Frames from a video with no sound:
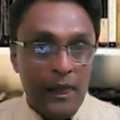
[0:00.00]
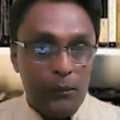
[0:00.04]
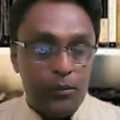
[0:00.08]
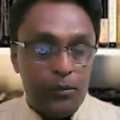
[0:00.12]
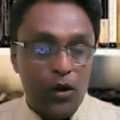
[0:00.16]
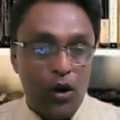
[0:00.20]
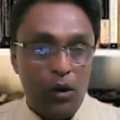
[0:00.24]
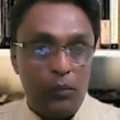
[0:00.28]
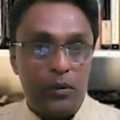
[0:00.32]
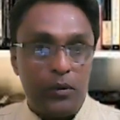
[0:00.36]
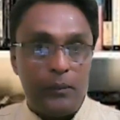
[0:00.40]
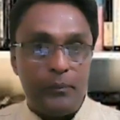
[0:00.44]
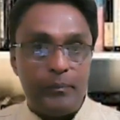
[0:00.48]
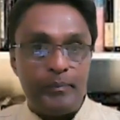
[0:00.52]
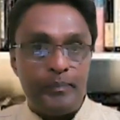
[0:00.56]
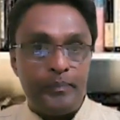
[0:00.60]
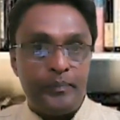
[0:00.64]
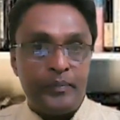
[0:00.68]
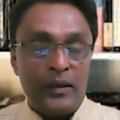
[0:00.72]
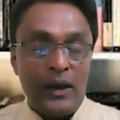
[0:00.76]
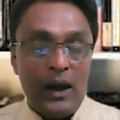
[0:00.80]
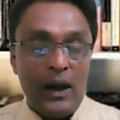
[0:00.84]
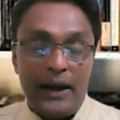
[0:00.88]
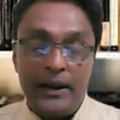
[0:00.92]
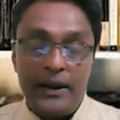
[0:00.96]
problem,
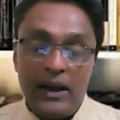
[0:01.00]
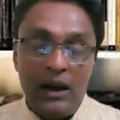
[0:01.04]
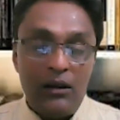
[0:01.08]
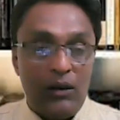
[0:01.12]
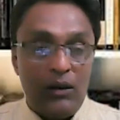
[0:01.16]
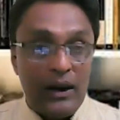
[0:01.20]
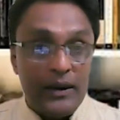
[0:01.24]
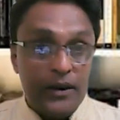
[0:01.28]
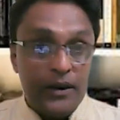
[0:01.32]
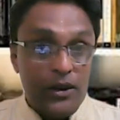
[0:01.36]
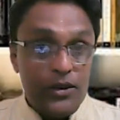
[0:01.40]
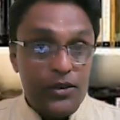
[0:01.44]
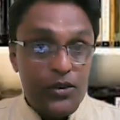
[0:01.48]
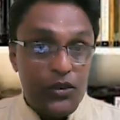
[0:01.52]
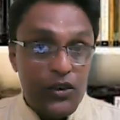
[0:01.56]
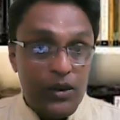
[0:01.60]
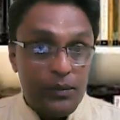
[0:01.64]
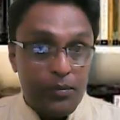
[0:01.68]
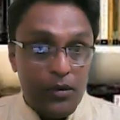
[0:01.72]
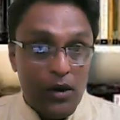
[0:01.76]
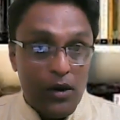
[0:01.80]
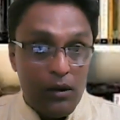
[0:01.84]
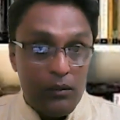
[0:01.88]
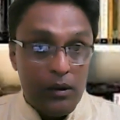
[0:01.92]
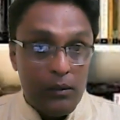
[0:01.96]
and you have understood the
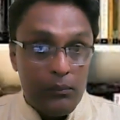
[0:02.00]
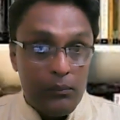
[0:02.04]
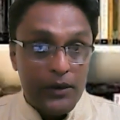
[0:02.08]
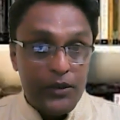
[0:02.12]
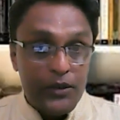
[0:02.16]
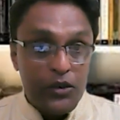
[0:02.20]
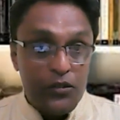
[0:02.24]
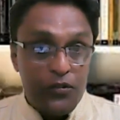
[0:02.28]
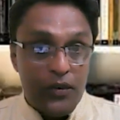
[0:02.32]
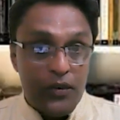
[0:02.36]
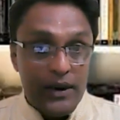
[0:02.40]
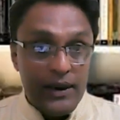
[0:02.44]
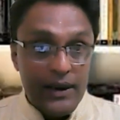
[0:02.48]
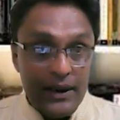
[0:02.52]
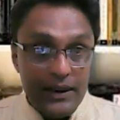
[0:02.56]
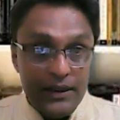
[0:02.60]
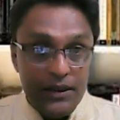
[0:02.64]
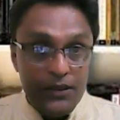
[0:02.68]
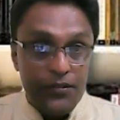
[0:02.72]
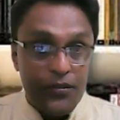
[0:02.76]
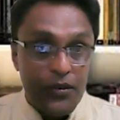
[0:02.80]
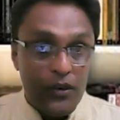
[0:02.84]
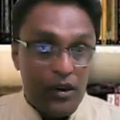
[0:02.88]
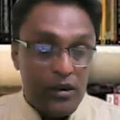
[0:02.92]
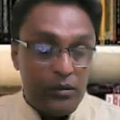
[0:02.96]
problem, but you forget
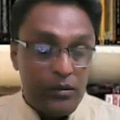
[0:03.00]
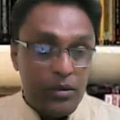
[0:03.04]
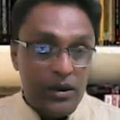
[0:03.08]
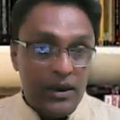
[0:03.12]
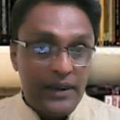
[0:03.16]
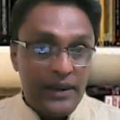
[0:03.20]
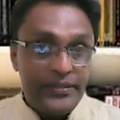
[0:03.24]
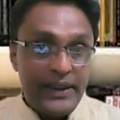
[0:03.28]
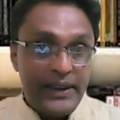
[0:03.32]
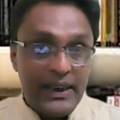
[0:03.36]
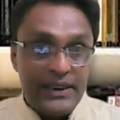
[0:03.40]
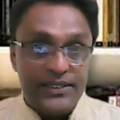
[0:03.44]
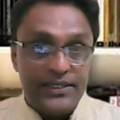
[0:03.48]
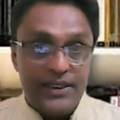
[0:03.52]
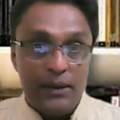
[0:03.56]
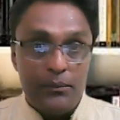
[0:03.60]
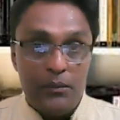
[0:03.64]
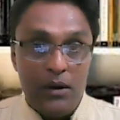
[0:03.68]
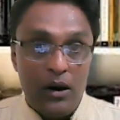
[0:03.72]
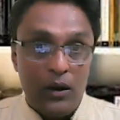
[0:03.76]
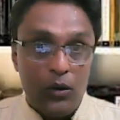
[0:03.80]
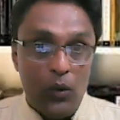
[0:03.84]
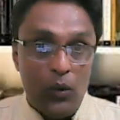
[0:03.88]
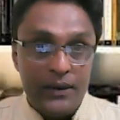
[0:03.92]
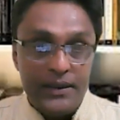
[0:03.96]
the formula in the exam
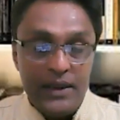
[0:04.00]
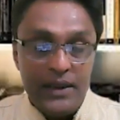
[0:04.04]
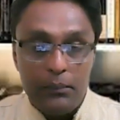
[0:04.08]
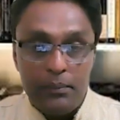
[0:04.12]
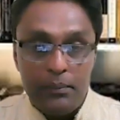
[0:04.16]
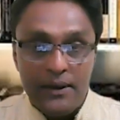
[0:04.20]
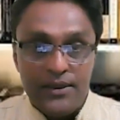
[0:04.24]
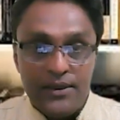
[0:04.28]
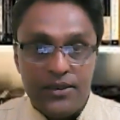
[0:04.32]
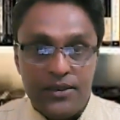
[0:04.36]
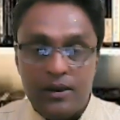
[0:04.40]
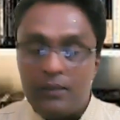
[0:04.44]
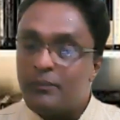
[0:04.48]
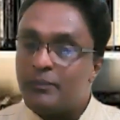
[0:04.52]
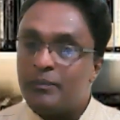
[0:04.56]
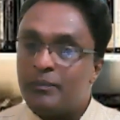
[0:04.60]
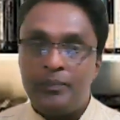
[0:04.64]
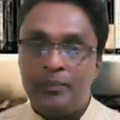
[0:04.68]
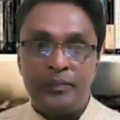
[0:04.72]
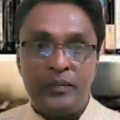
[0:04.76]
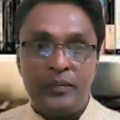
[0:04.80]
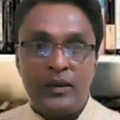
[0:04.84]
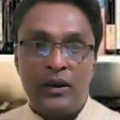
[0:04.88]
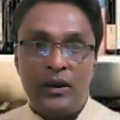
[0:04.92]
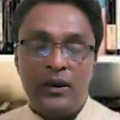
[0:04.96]
hall. What happens?
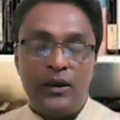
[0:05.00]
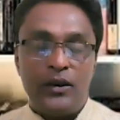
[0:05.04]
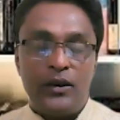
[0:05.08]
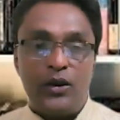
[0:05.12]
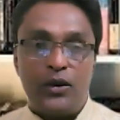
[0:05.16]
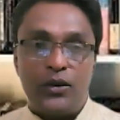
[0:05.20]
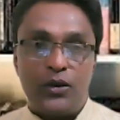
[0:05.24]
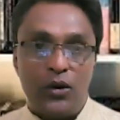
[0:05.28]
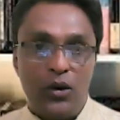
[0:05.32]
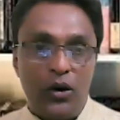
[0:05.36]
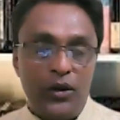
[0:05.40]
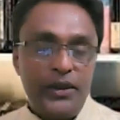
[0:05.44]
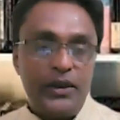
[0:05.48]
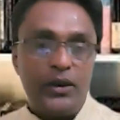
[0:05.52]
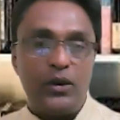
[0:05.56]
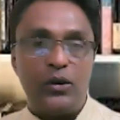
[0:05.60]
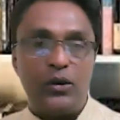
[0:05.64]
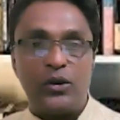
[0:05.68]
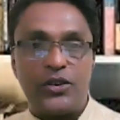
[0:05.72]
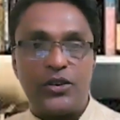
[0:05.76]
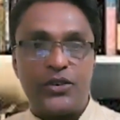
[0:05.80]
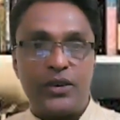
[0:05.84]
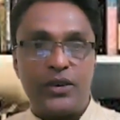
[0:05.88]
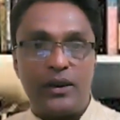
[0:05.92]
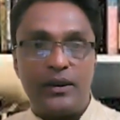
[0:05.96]
You know the
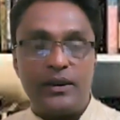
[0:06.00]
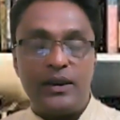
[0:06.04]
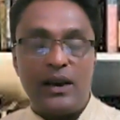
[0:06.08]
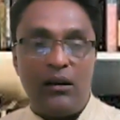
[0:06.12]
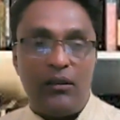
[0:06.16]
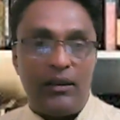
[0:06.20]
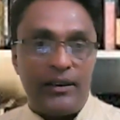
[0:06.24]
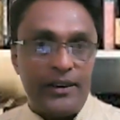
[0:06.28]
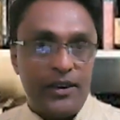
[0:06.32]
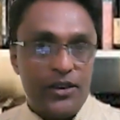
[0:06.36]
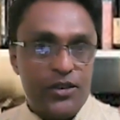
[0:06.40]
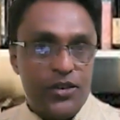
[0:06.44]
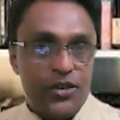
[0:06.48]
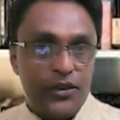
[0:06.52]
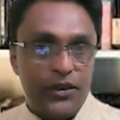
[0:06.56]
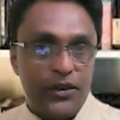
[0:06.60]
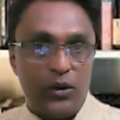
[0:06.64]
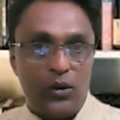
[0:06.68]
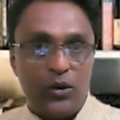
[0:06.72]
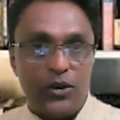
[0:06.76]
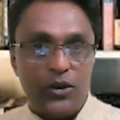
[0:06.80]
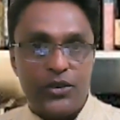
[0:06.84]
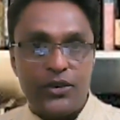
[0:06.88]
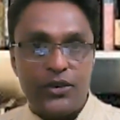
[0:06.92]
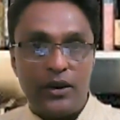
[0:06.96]
question, you have understood the
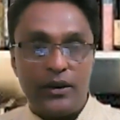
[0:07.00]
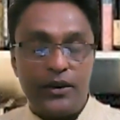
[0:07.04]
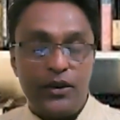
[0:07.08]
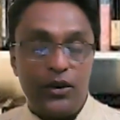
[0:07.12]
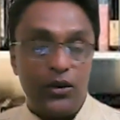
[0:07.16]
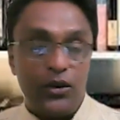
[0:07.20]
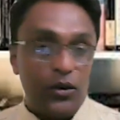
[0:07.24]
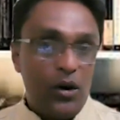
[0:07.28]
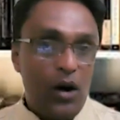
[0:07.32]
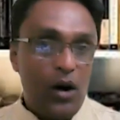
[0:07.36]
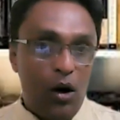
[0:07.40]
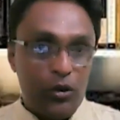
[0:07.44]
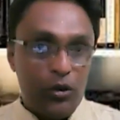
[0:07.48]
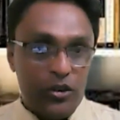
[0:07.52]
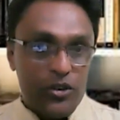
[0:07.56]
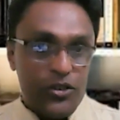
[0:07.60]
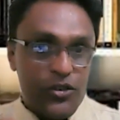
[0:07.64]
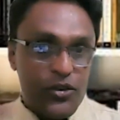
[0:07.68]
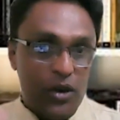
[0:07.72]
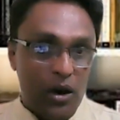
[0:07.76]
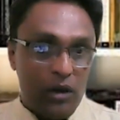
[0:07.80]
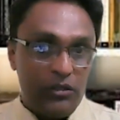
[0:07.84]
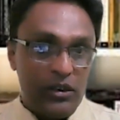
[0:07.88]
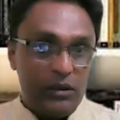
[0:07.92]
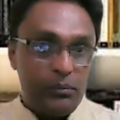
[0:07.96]
question, you know how to
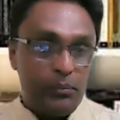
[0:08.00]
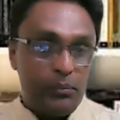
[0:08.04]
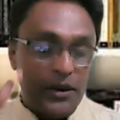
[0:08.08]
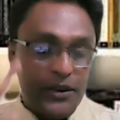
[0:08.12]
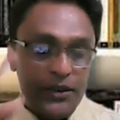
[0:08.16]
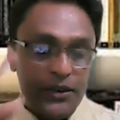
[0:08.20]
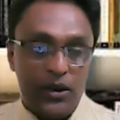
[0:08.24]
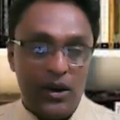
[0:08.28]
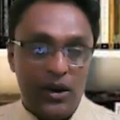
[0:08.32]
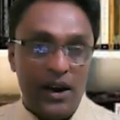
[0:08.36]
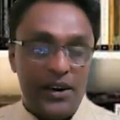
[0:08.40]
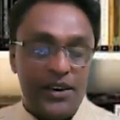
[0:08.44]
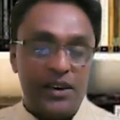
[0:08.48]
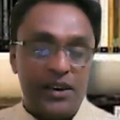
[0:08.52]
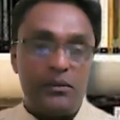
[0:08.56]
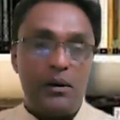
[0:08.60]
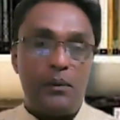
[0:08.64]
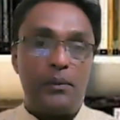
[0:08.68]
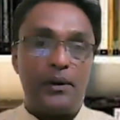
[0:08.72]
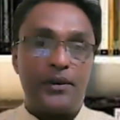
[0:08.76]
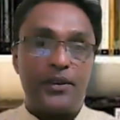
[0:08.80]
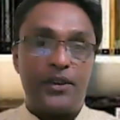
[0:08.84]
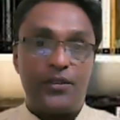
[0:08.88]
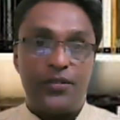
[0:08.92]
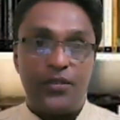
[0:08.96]
solve it, but you can't
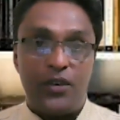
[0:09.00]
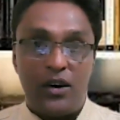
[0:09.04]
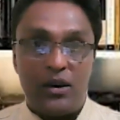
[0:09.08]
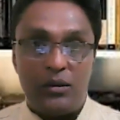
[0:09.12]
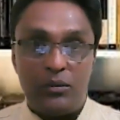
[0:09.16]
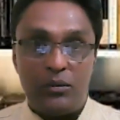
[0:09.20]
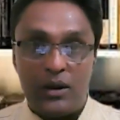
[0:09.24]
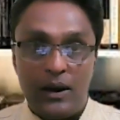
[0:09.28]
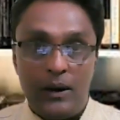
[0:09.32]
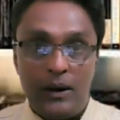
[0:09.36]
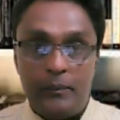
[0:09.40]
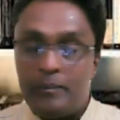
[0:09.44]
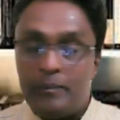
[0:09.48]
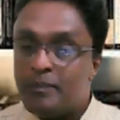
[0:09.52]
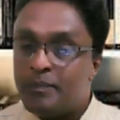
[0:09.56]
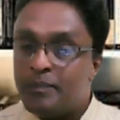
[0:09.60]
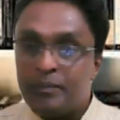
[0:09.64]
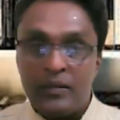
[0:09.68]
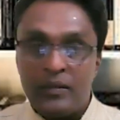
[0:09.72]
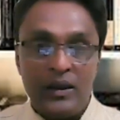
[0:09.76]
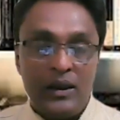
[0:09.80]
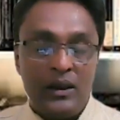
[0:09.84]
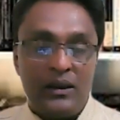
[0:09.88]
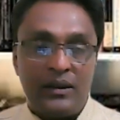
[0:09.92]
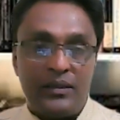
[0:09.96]
remember the formula.
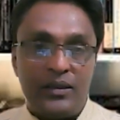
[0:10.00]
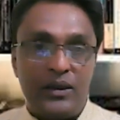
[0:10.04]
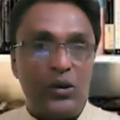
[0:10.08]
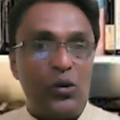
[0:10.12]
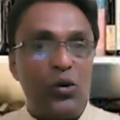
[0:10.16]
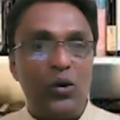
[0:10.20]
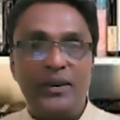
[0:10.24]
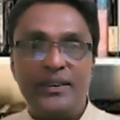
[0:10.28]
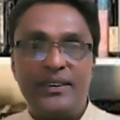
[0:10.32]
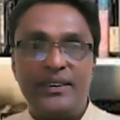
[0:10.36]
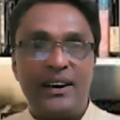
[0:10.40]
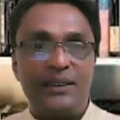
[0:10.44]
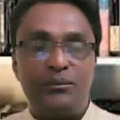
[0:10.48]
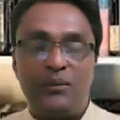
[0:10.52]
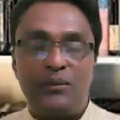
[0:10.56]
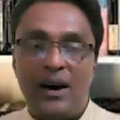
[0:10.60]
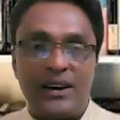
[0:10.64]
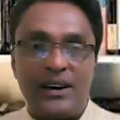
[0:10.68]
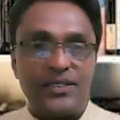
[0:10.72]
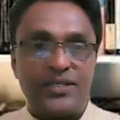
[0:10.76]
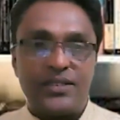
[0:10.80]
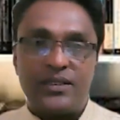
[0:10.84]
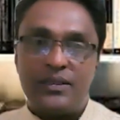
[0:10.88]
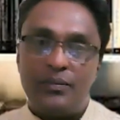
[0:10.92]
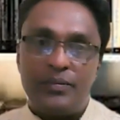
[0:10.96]
You won't get
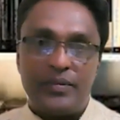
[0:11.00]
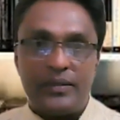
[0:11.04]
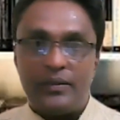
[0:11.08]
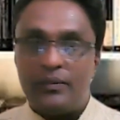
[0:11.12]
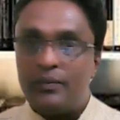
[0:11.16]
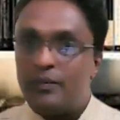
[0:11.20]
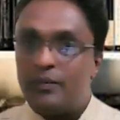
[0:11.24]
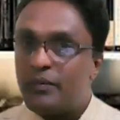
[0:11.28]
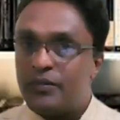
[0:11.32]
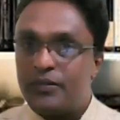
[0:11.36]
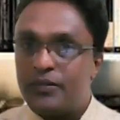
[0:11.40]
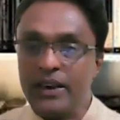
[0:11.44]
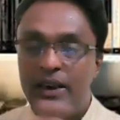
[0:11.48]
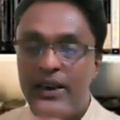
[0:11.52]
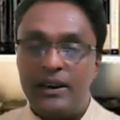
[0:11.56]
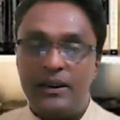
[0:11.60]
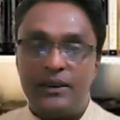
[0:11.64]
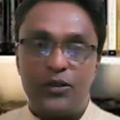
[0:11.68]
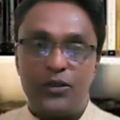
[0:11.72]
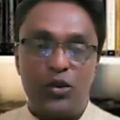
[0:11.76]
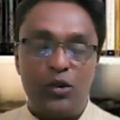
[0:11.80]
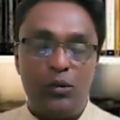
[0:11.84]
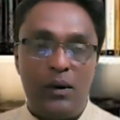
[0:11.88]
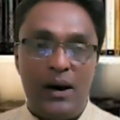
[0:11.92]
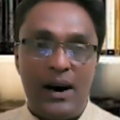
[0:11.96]
marks. Say
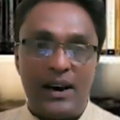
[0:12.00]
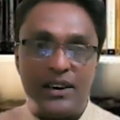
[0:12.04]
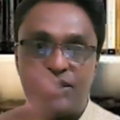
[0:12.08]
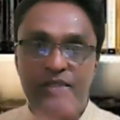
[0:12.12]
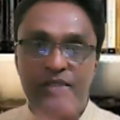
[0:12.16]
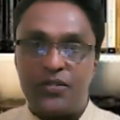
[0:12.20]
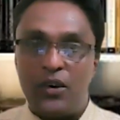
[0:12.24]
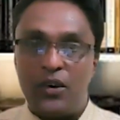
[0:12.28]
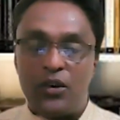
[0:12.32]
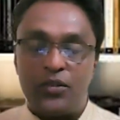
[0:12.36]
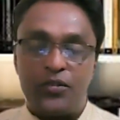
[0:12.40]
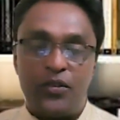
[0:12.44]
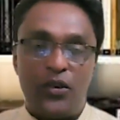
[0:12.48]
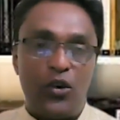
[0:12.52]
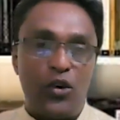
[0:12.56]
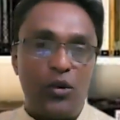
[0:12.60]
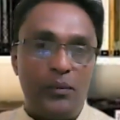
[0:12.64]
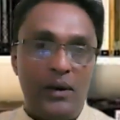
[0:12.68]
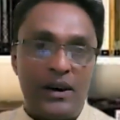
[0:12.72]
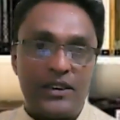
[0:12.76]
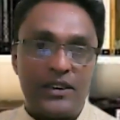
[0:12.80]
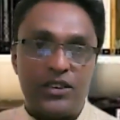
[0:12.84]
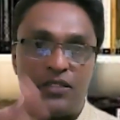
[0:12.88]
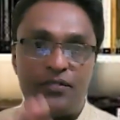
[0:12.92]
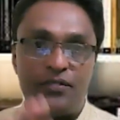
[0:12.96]
2 marks for 4
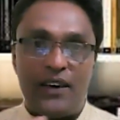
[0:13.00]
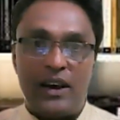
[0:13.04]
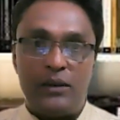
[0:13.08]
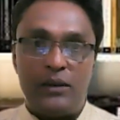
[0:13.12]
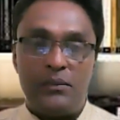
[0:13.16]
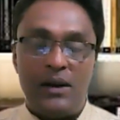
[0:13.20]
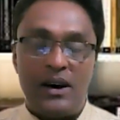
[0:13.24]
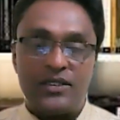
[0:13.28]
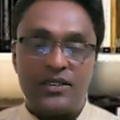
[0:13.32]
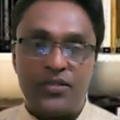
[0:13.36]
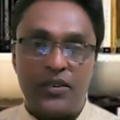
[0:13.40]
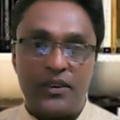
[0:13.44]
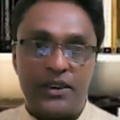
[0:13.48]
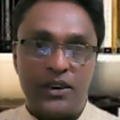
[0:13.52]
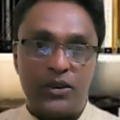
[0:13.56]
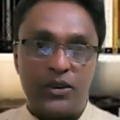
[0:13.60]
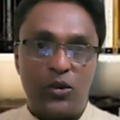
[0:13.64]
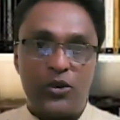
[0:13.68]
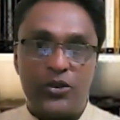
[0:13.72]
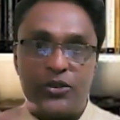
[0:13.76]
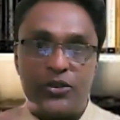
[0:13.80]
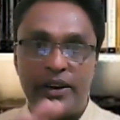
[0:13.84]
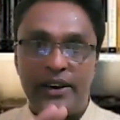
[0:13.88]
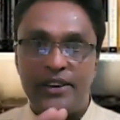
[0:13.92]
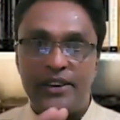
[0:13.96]
marks or 5 marks for the
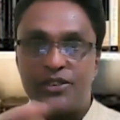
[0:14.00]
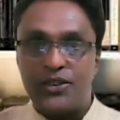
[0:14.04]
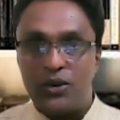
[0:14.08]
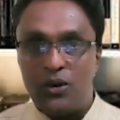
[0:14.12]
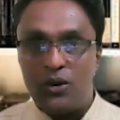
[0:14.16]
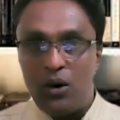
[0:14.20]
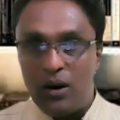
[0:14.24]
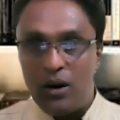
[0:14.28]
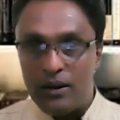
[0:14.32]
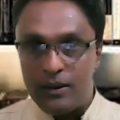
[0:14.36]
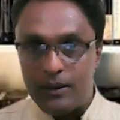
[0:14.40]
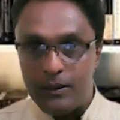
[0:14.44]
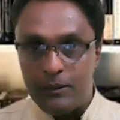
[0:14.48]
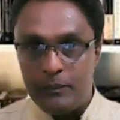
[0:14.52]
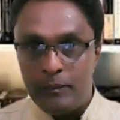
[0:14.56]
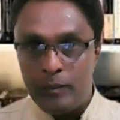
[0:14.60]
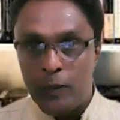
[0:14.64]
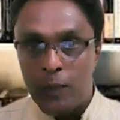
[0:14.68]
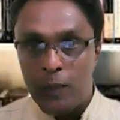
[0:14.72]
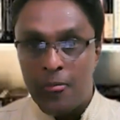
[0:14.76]
question is gone.